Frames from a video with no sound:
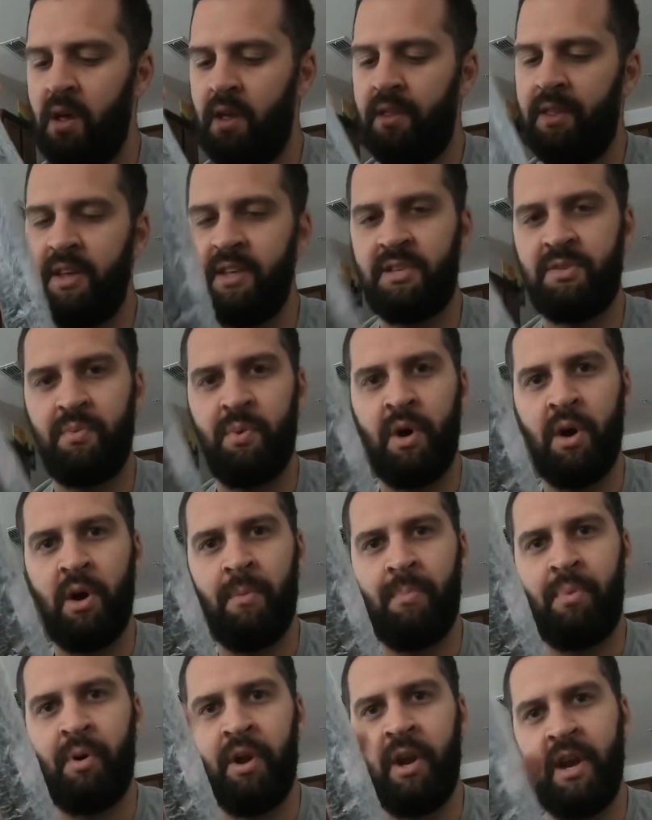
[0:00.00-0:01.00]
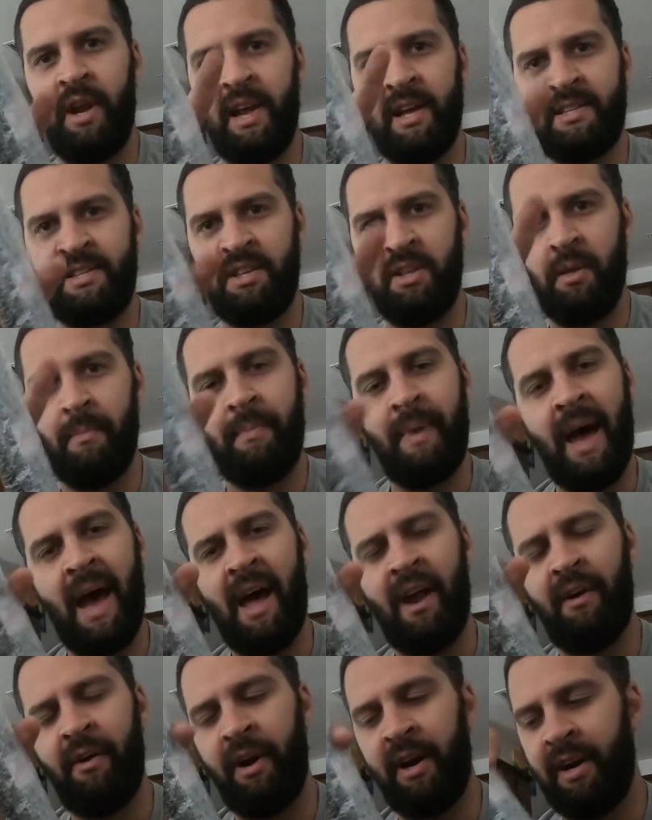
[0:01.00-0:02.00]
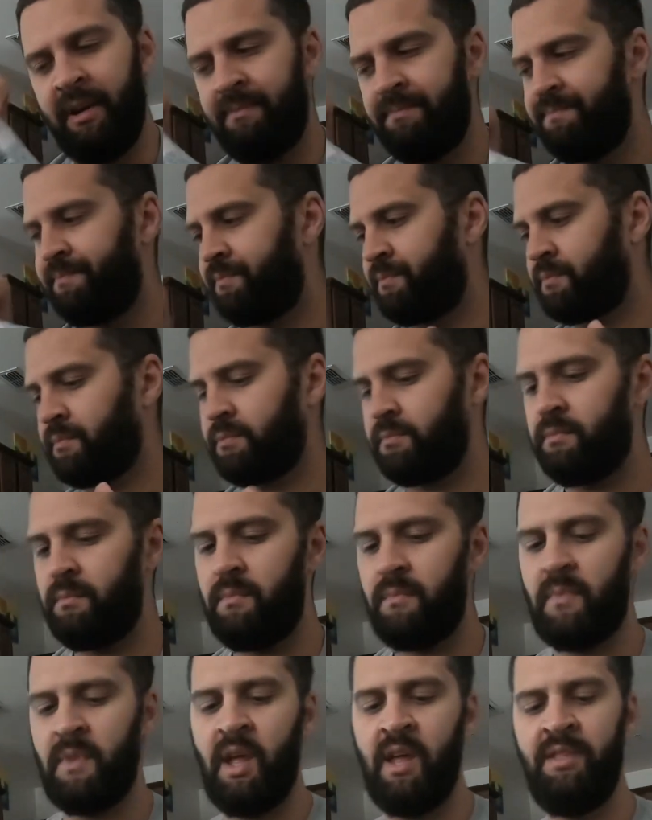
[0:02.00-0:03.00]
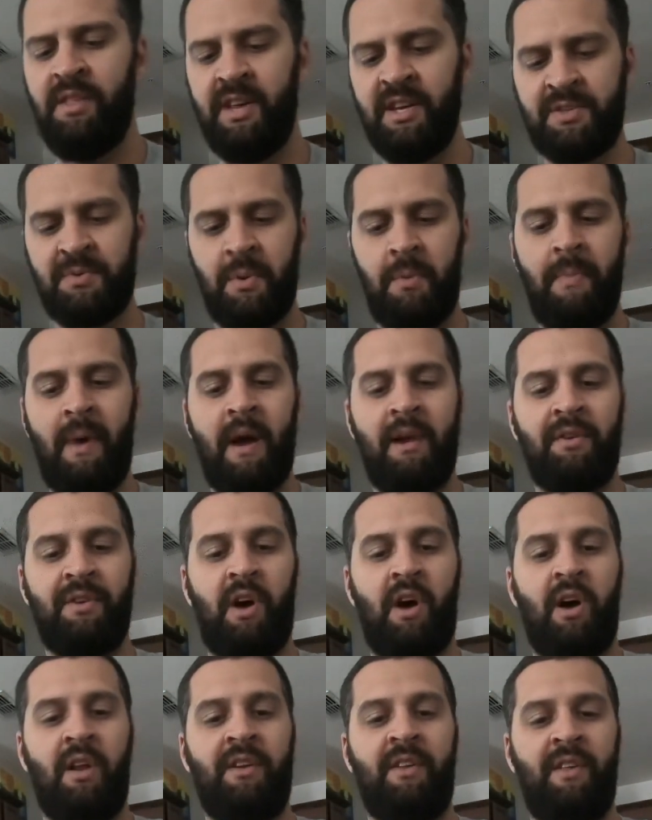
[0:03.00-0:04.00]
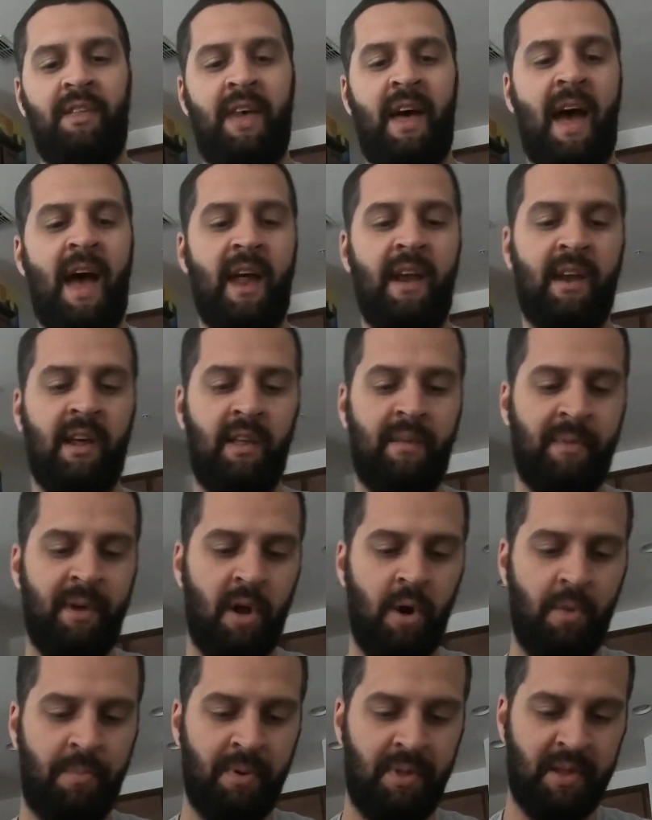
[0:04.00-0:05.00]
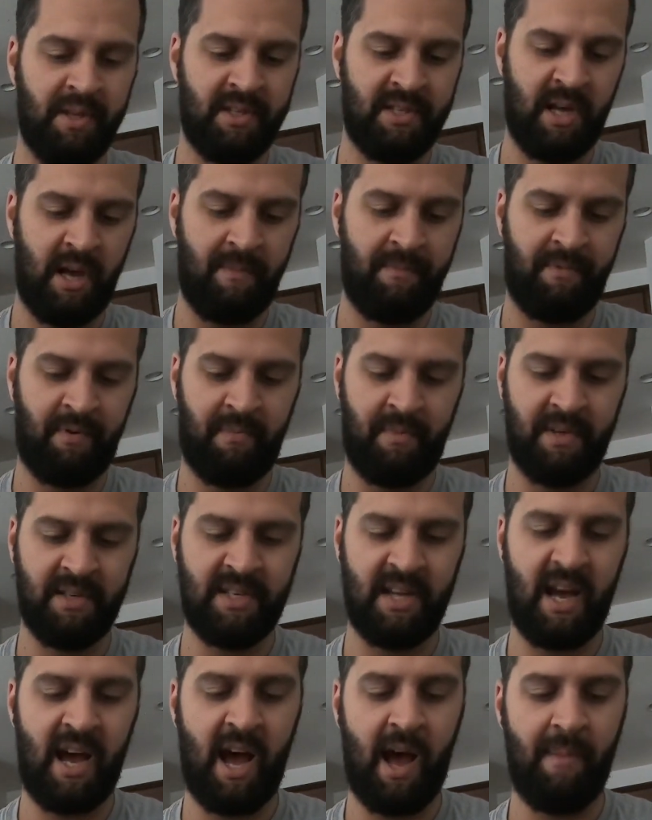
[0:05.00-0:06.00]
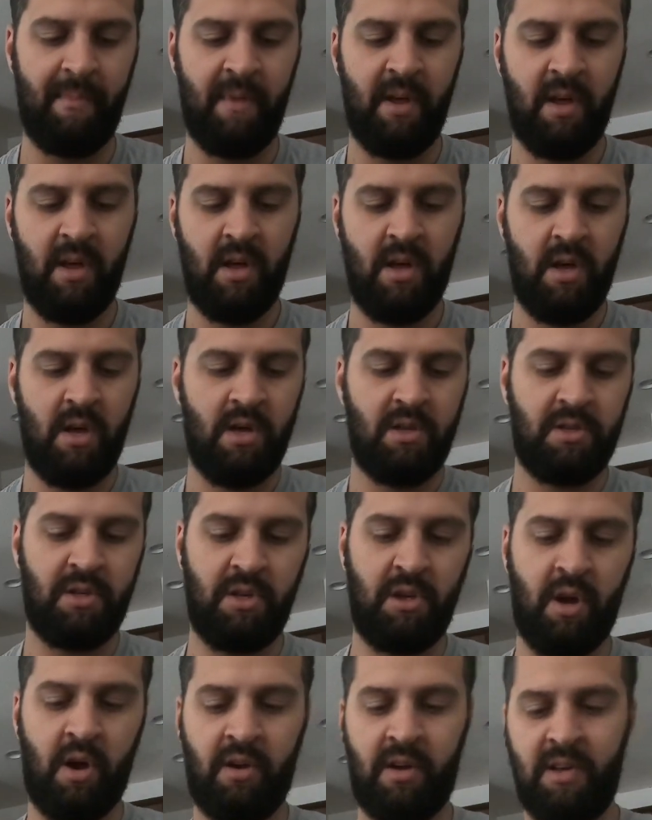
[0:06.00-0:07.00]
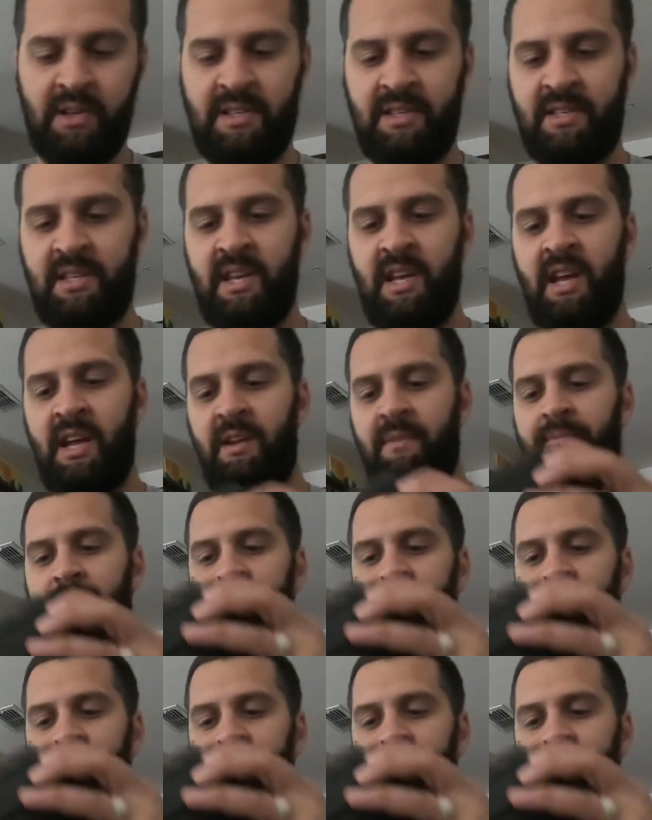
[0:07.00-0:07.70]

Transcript: This will put it next to the battery, and this will mount onto that. Now let me open this up from the top so y'all can see